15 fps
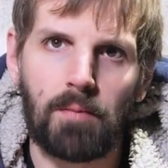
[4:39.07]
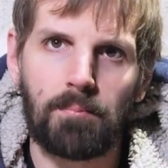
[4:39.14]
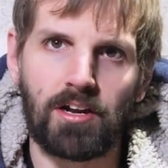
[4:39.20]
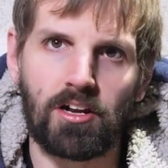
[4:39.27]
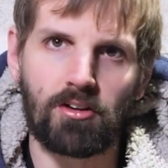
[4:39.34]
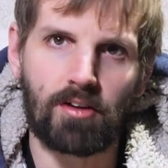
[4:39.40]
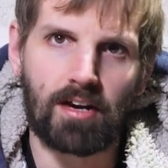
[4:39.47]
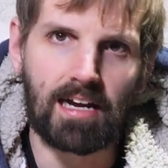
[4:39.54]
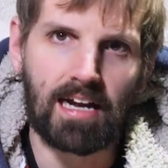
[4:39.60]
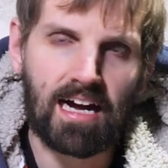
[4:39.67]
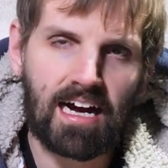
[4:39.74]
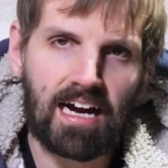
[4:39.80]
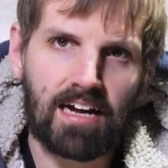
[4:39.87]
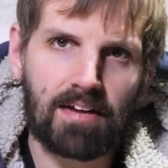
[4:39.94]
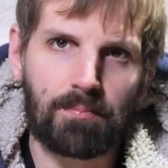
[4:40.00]
looking
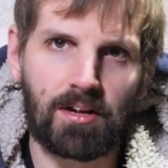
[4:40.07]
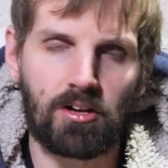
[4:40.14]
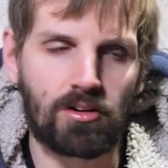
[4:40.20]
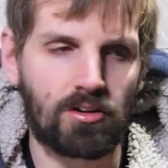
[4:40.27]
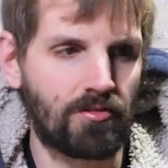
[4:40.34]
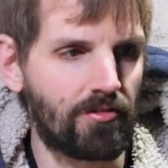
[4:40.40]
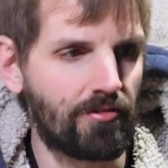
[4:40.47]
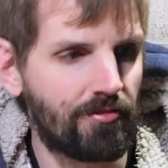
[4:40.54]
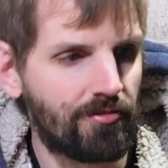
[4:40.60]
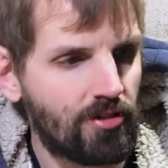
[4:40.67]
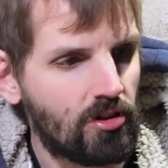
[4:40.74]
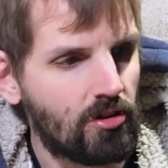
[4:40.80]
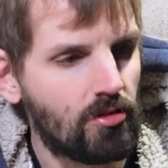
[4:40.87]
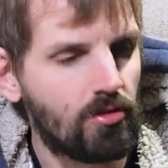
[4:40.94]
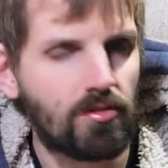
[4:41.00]
at
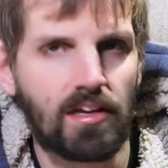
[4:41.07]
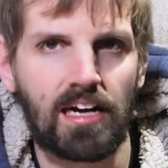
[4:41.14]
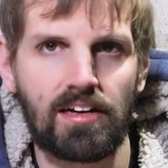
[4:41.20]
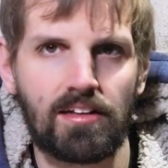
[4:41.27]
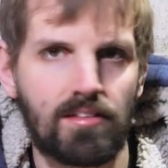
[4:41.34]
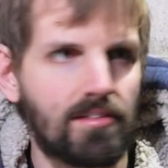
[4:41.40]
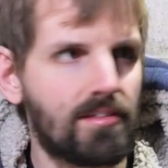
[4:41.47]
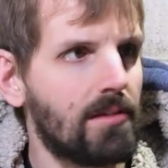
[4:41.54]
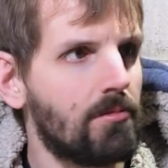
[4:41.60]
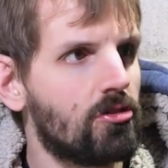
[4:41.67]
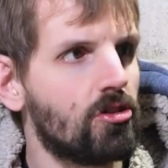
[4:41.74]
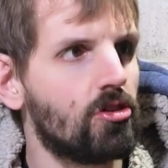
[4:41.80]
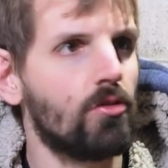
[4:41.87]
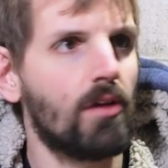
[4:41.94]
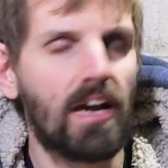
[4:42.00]
reviews, and it seems to
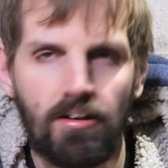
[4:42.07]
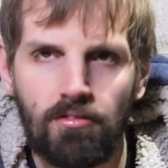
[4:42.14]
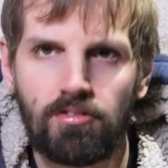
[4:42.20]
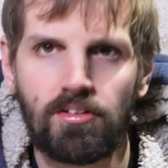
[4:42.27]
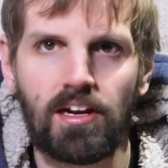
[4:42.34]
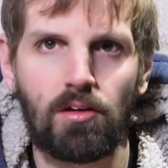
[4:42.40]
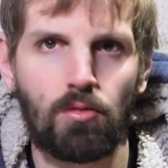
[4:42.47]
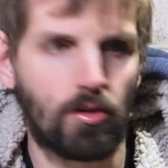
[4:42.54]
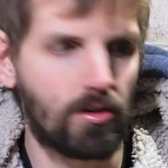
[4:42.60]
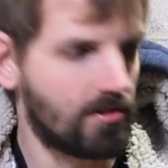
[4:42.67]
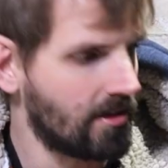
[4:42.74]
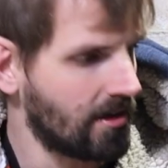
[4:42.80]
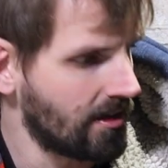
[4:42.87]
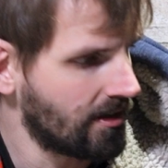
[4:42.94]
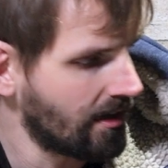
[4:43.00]
do everything I want
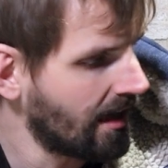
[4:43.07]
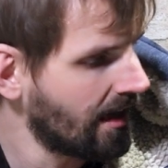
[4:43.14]
in it.